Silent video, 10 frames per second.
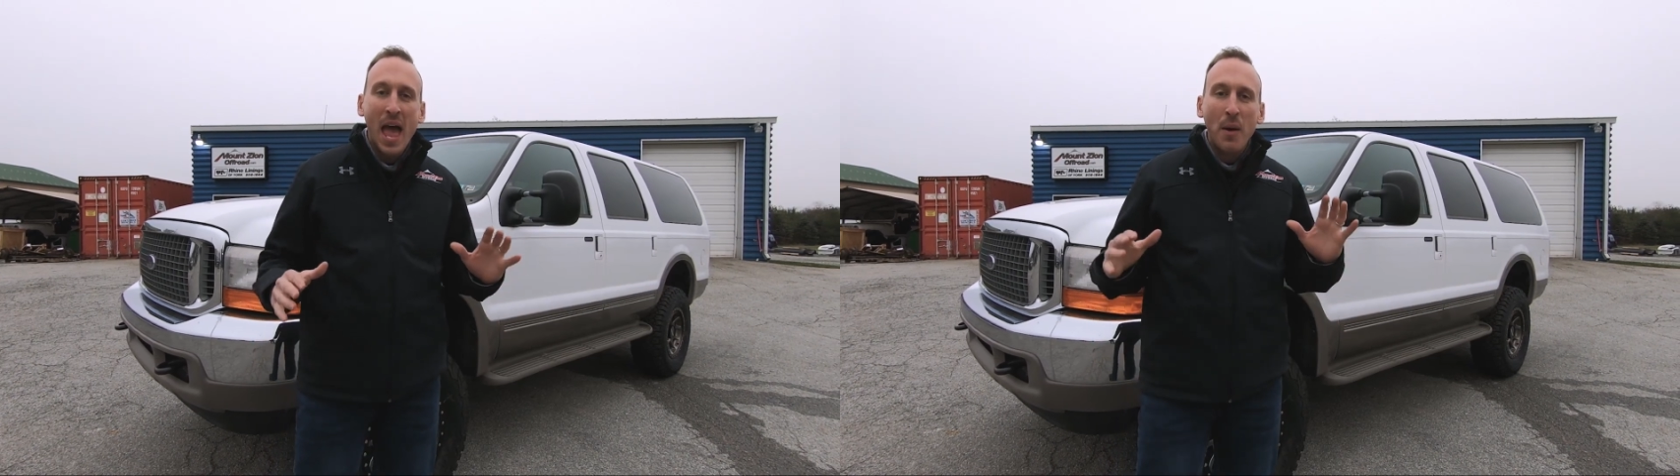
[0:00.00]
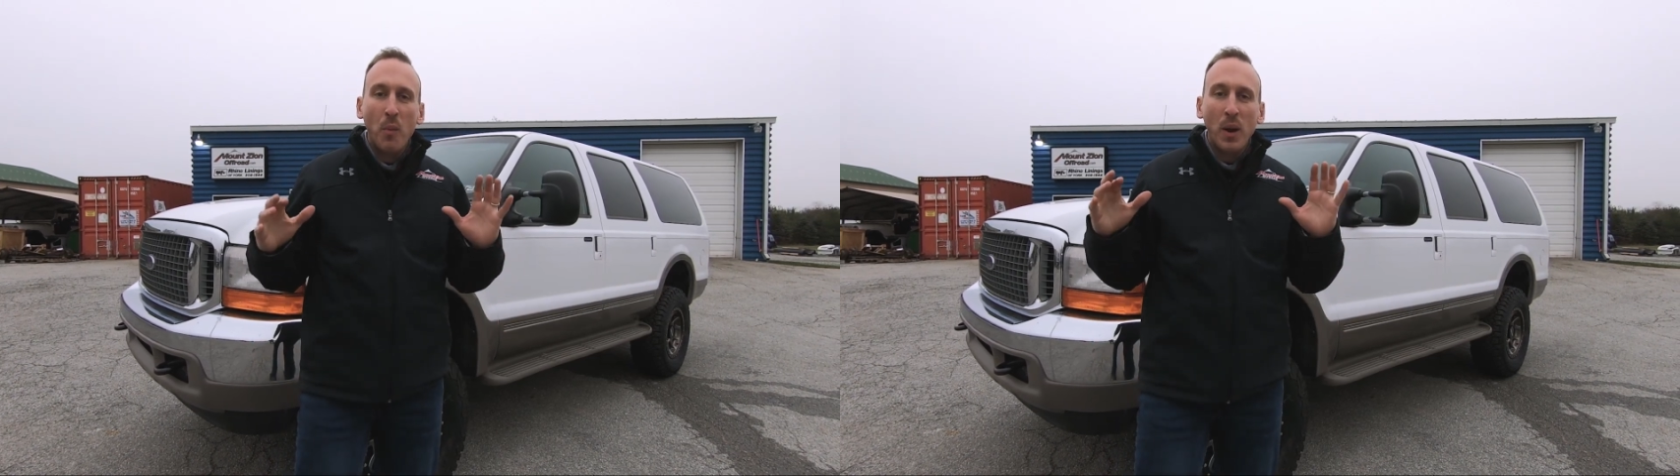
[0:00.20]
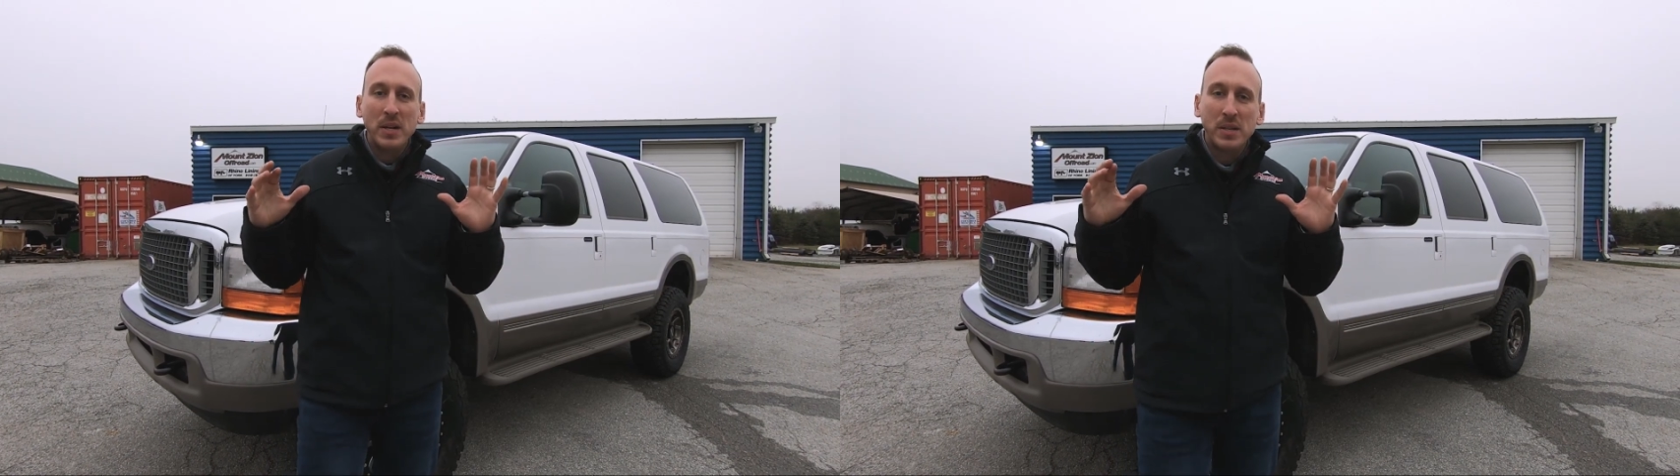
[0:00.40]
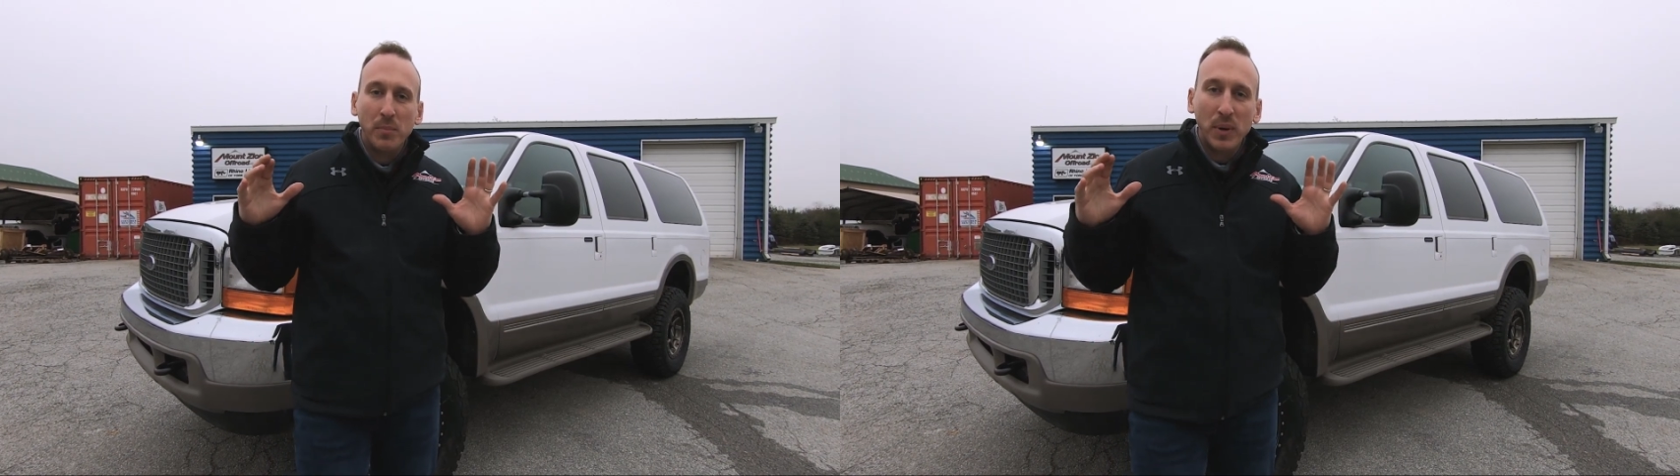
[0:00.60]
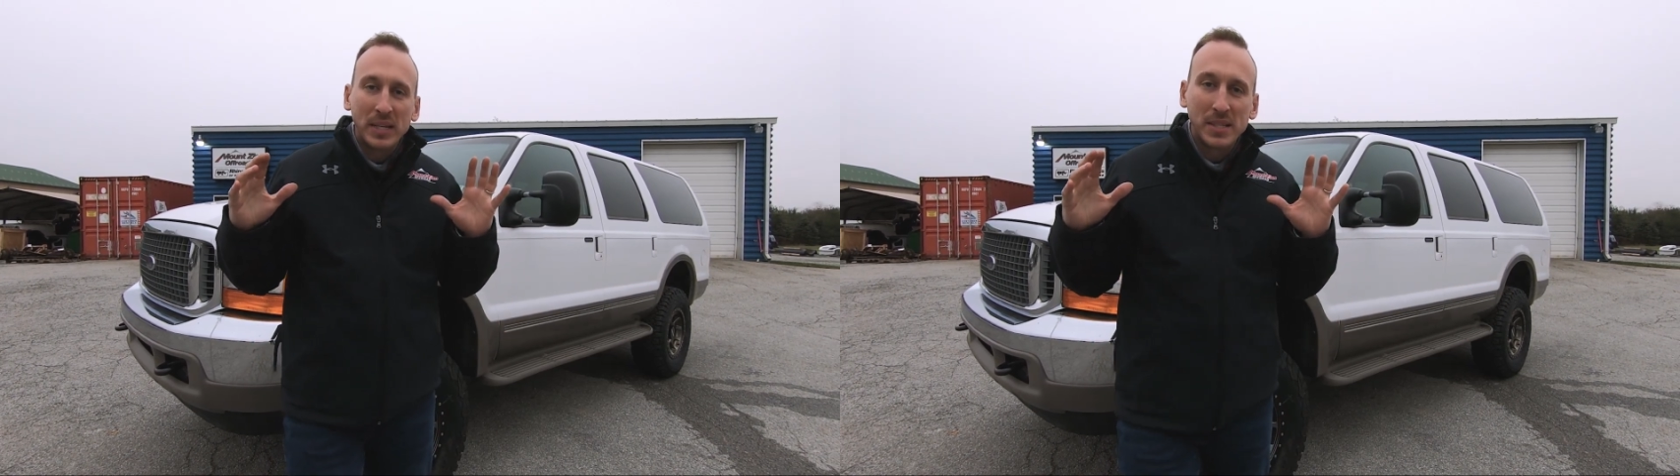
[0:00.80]
and wanted to
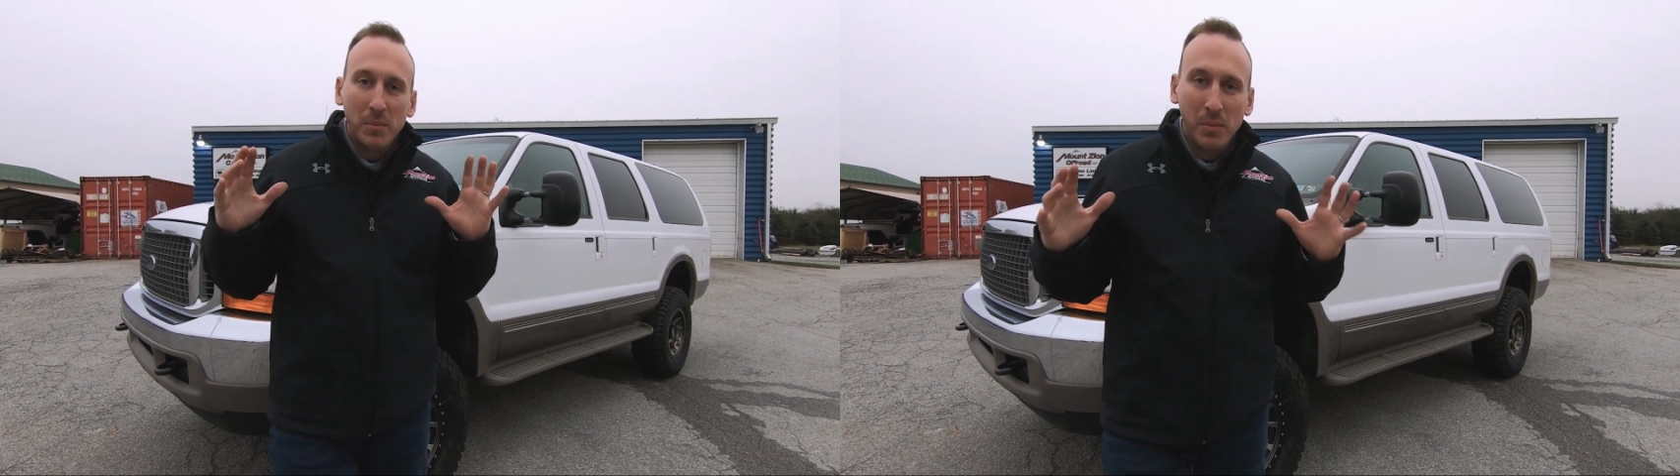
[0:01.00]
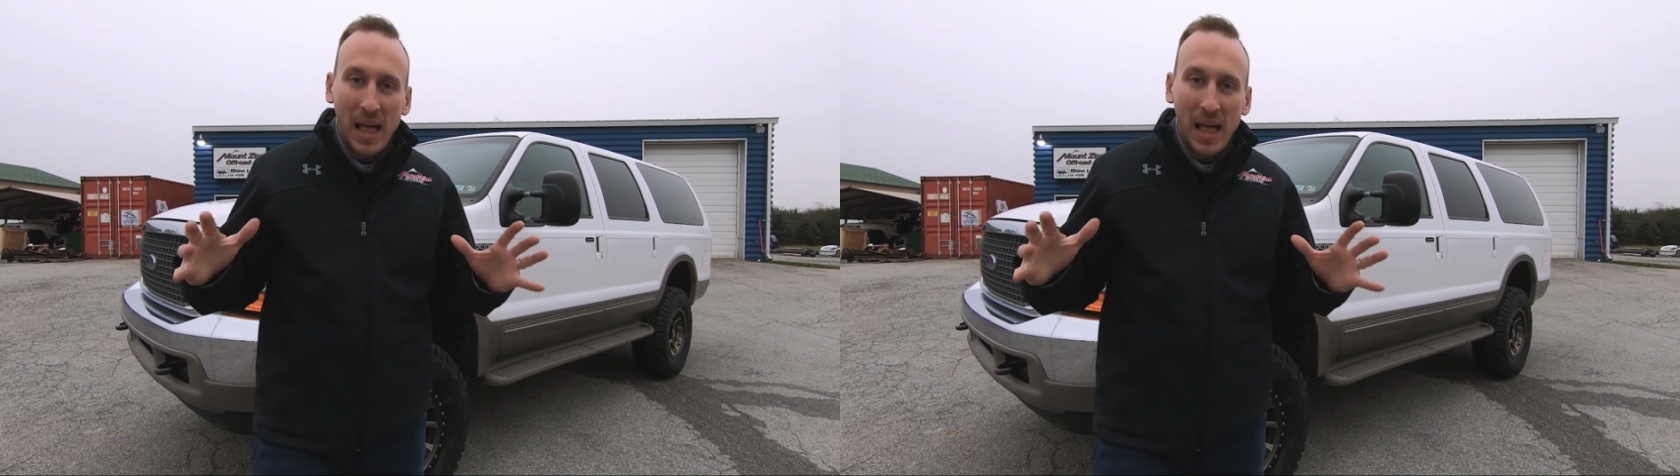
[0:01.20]
bring some